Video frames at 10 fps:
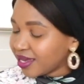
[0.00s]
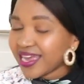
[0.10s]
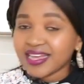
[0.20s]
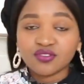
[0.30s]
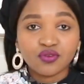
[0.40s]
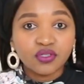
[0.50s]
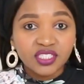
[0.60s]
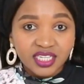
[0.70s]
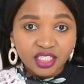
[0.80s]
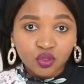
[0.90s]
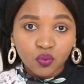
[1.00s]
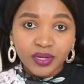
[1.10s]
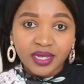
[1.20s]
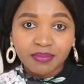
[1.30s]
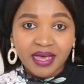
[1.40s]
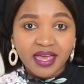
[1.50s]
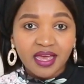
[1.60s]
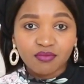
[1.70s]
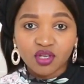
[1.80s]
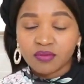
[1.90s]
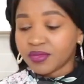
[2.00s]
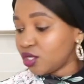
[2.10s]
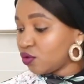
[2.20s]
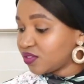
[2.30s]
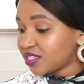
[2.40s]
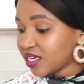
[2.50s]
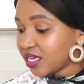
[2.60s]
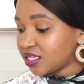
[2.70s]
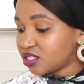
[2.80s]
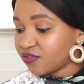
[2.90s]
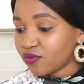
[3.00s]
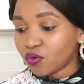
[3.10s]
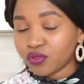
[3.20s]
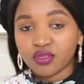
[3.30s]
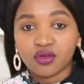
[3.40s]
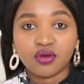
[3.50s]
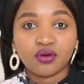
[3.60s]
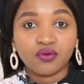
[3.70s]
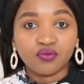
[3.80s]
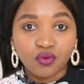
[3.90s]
casserole dish, whereby I'm gonna be using it for the